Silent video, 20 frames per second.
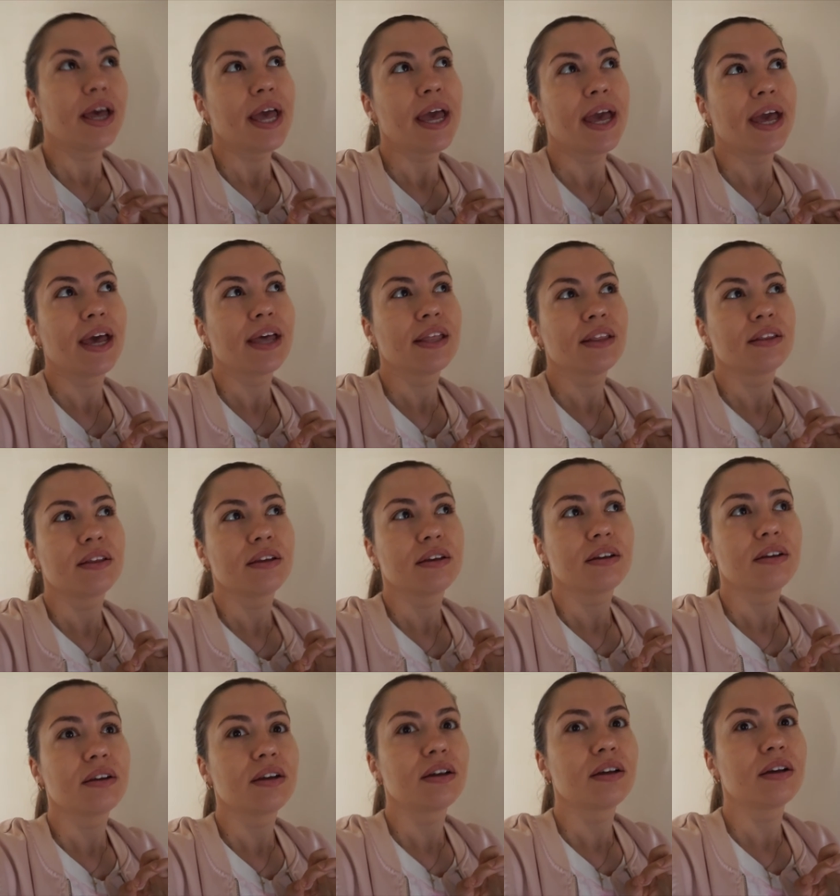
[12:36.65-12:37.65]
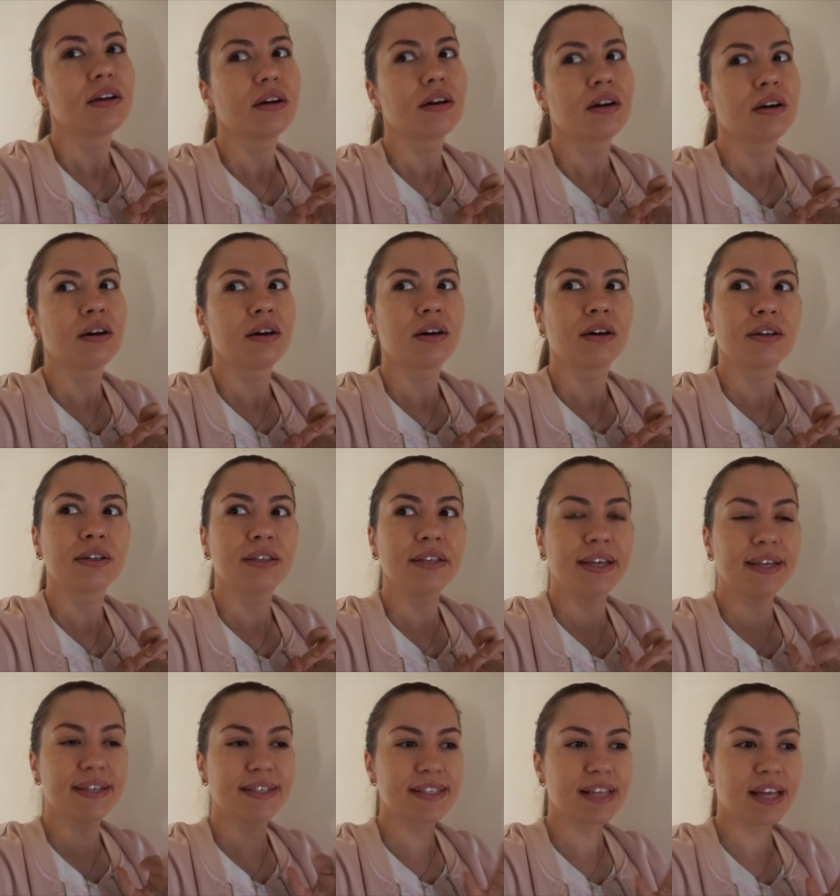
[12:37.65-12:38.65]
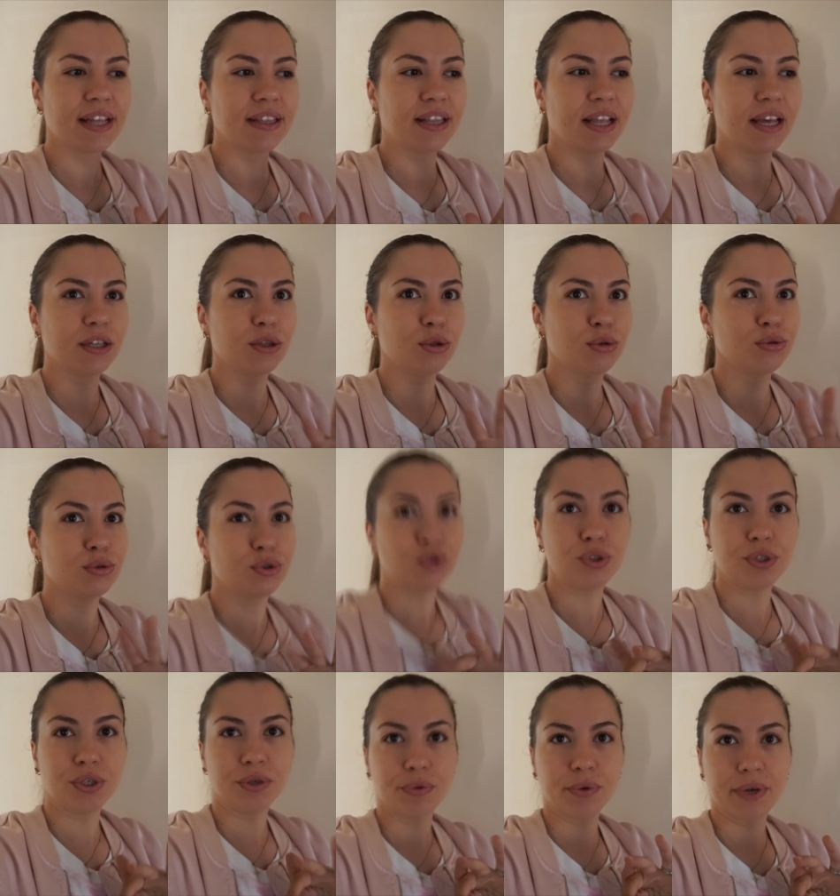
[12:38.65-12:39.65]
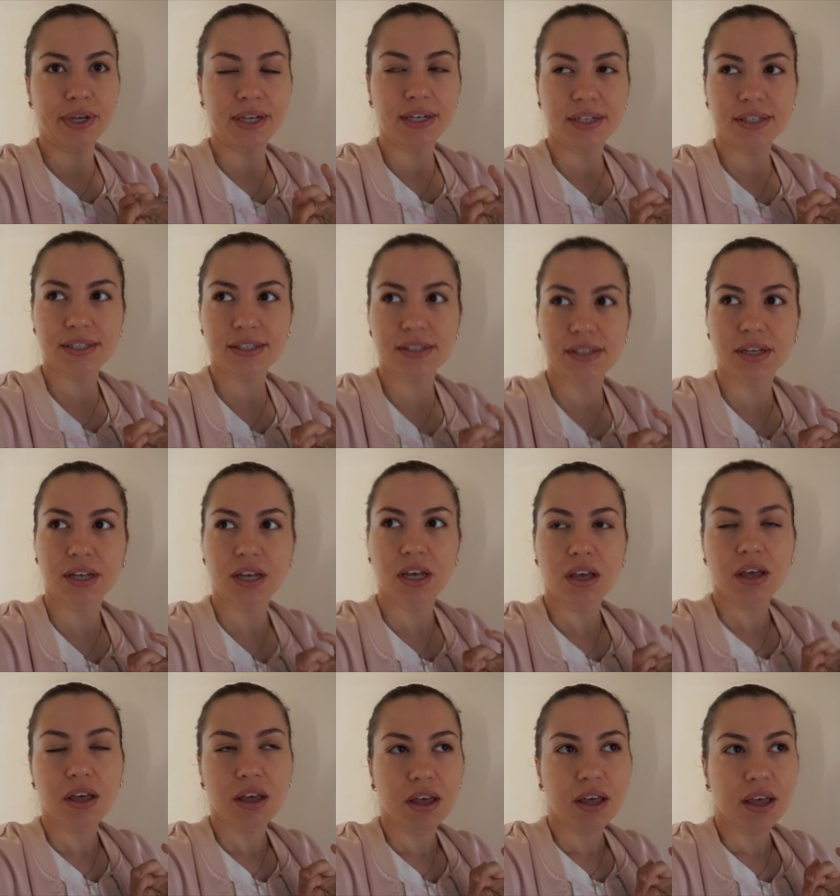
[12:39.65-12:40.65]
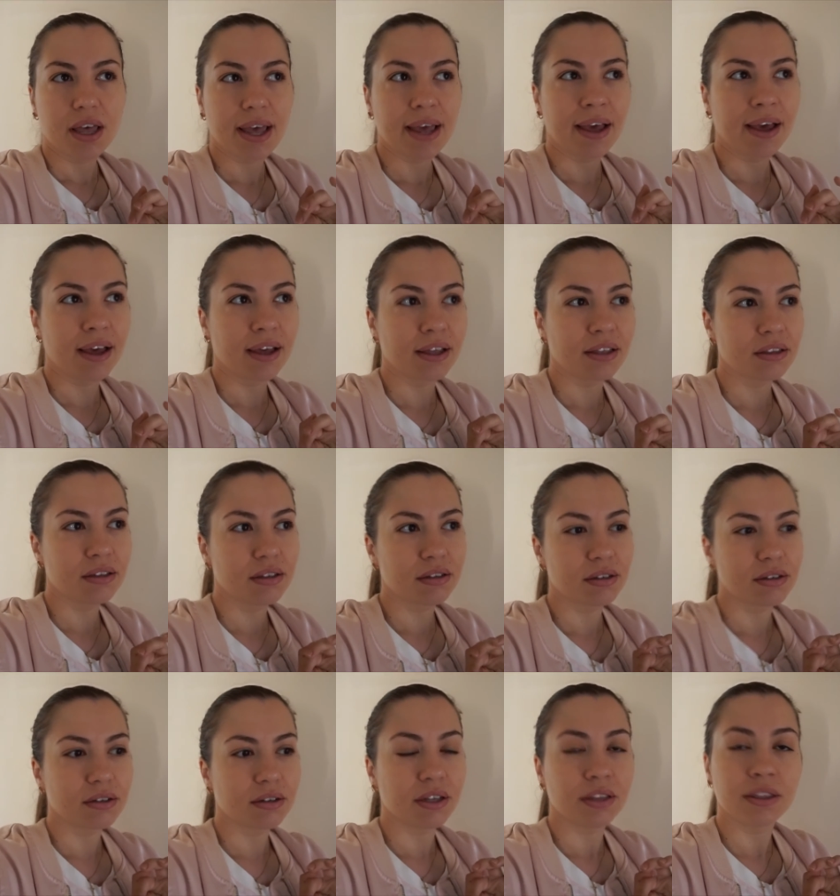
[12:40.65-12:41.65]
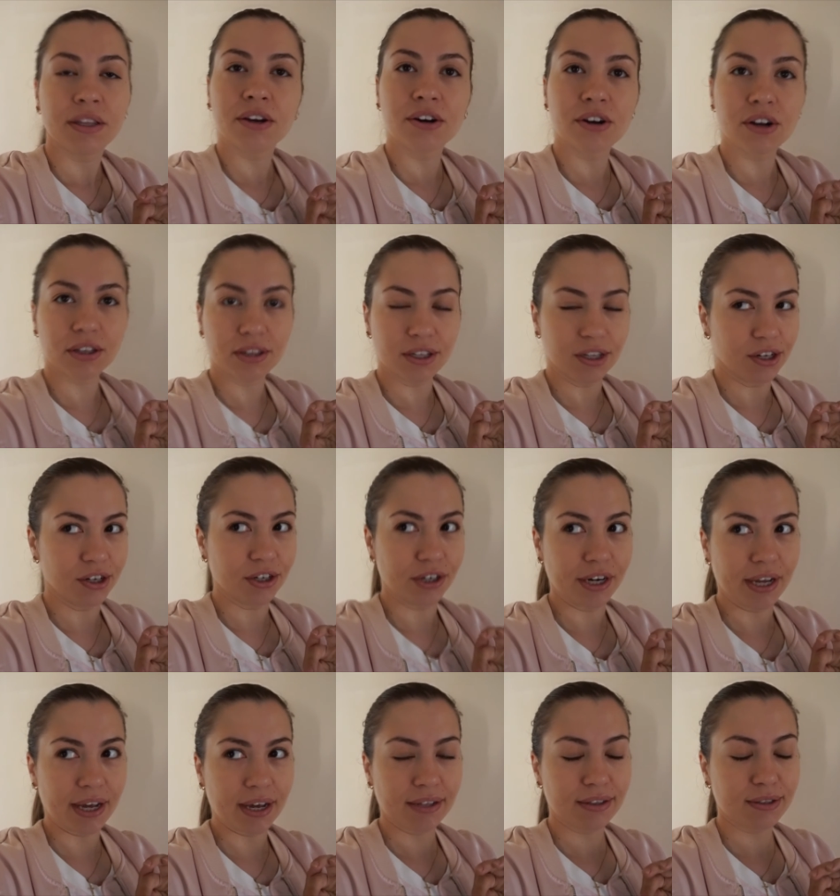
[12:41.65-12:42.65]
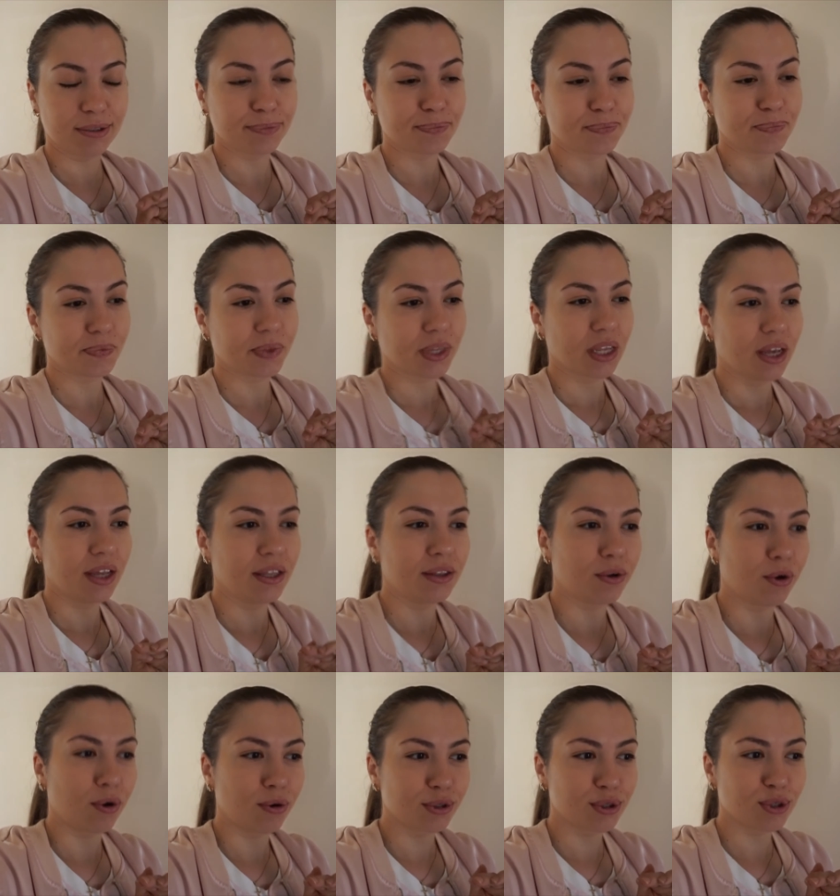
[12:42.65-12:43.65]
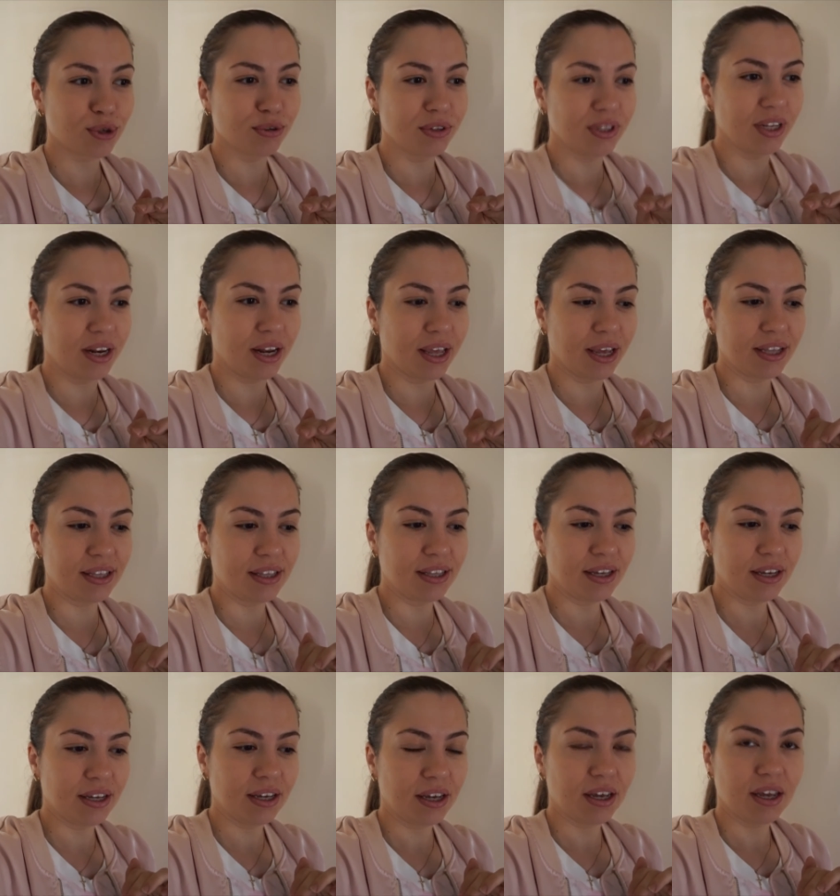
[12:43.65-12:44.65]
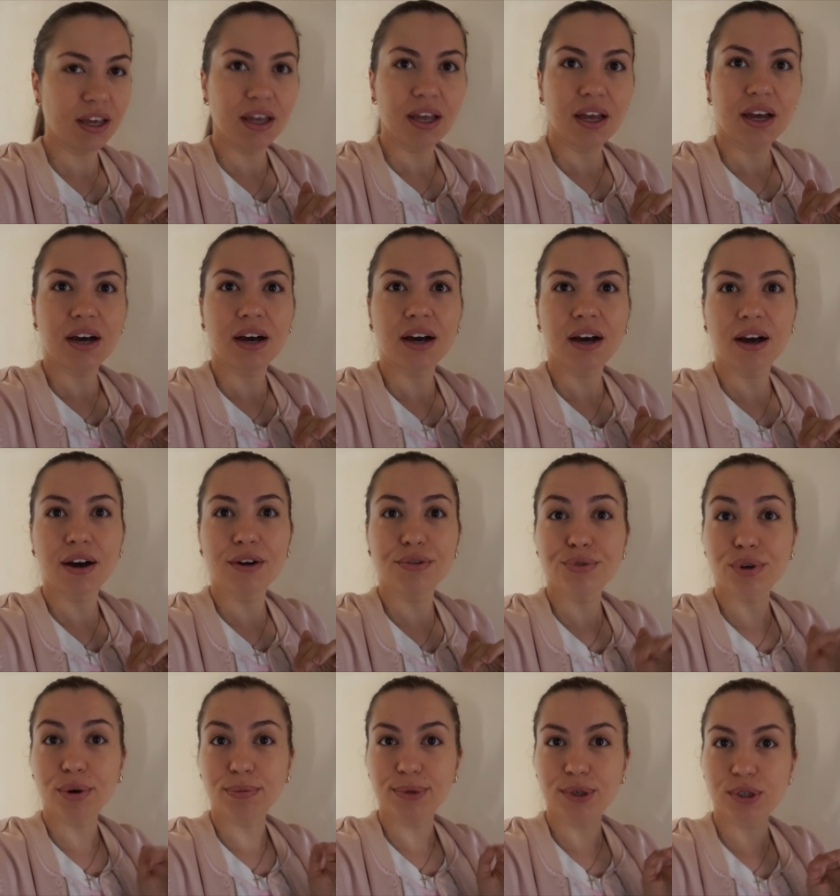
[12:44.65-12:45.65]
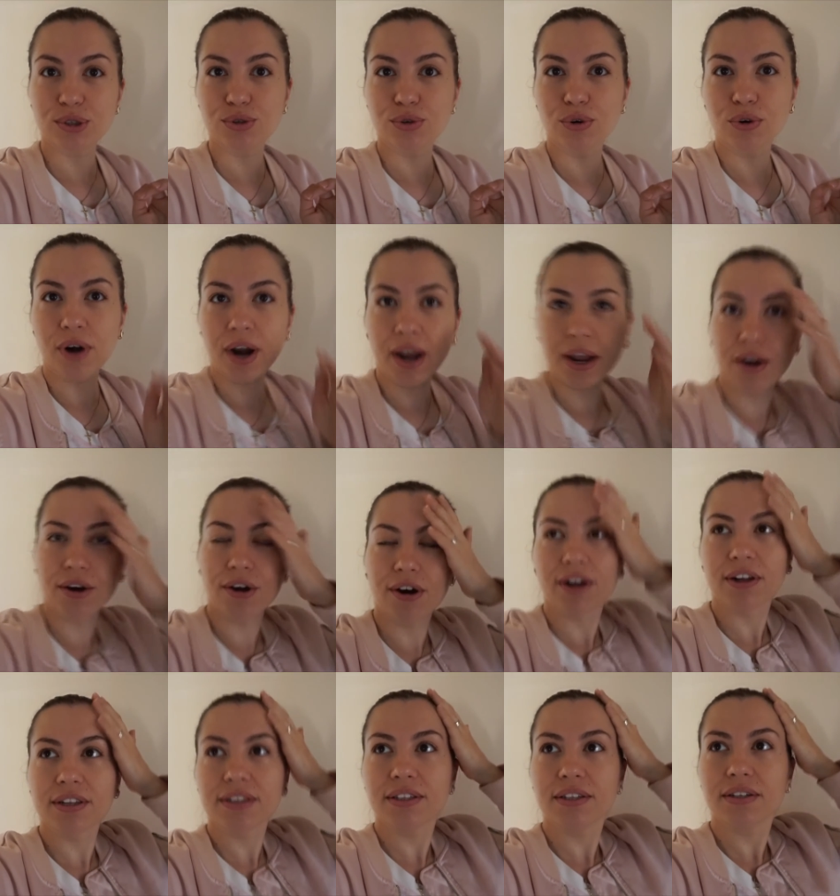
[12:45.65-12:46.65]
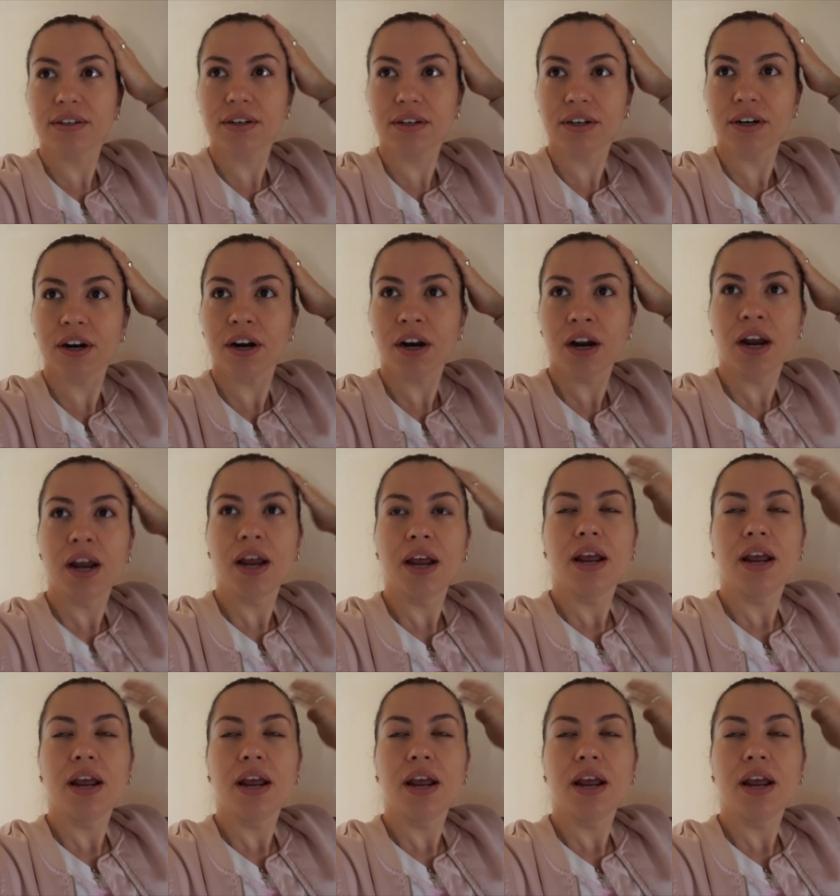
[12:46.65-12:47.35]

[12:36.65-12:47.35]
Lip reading: And they said like 2-3 weeks, and they're not here yet. And also the lady from the store, I called her